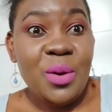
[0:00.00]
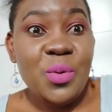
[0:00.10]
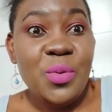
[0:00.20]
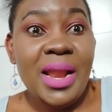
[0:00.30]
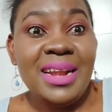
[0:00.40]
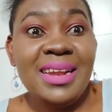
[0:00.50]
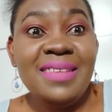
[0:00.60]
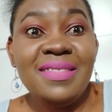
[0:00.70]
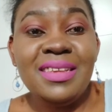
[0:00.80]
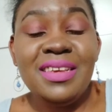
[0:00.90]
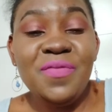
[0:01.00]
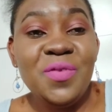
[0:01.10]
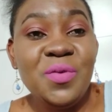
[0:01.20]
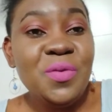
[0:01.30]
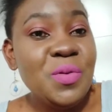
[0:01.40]
will at least give
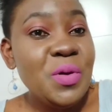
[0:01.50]
you